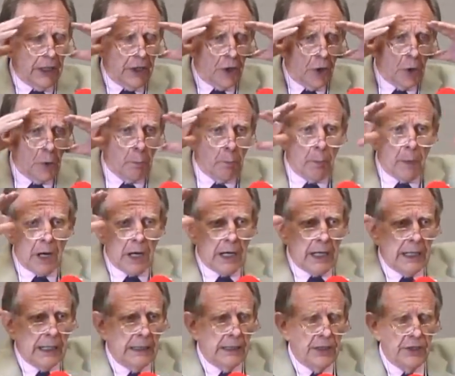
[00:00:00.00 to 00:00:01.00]
Her
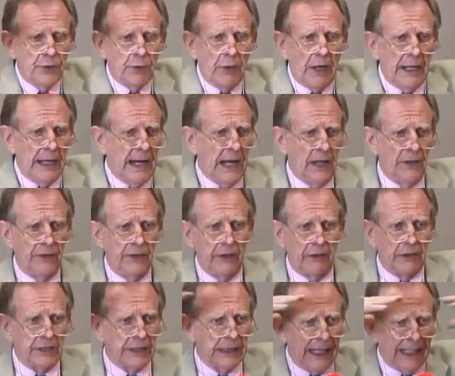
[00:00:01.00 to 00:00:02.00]
mind is right out there.
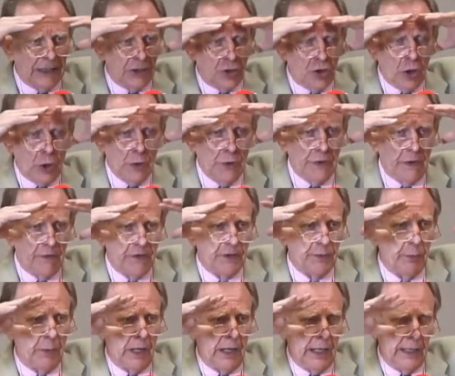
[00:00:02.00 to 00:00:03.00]
It's like Joseph's
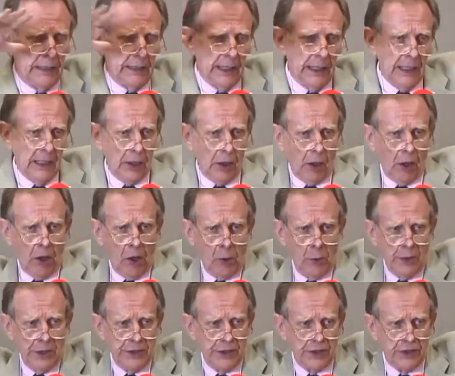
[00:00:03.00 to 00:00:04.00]
mind,
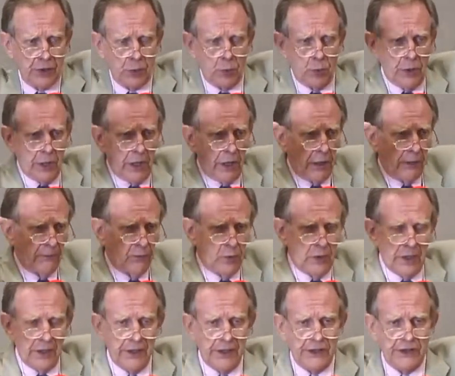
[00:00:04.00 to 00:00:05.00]
always is aware of
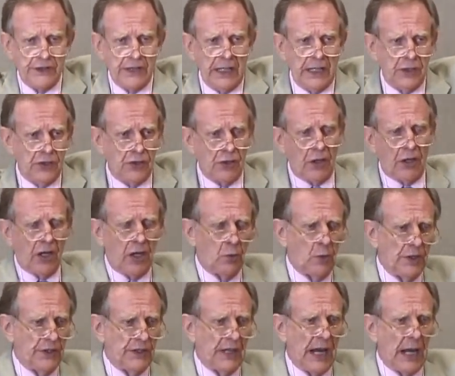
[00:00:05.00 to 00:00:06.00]
where the saints are,
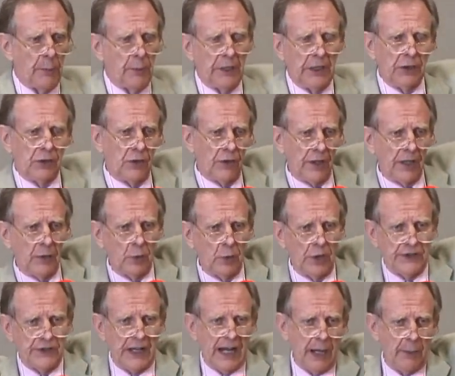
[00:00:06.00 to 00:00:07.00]
what's happening to them,
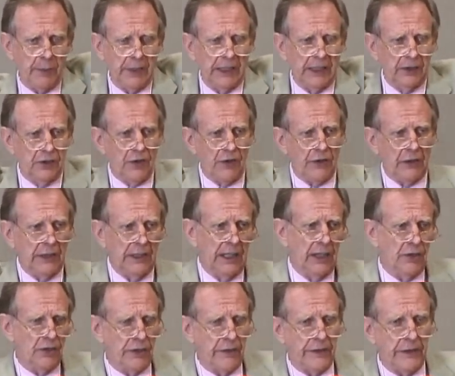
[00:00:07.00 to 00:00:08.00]
what's happening to the
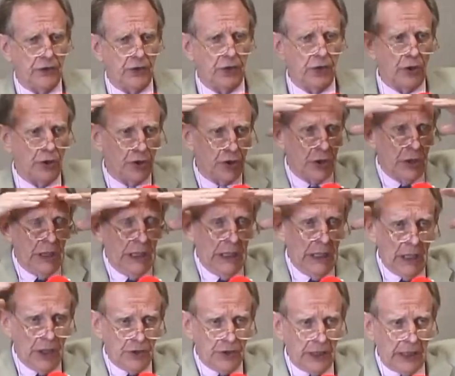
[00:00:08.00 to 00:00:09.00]
leaders of the church.
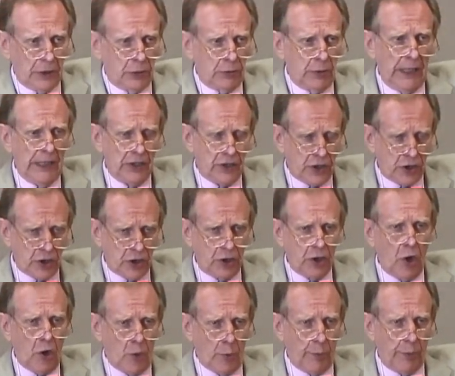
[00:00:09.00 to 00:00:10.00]
She had great
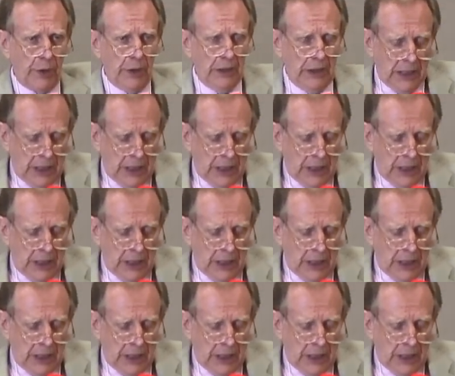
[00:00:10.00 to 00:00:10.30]
scope.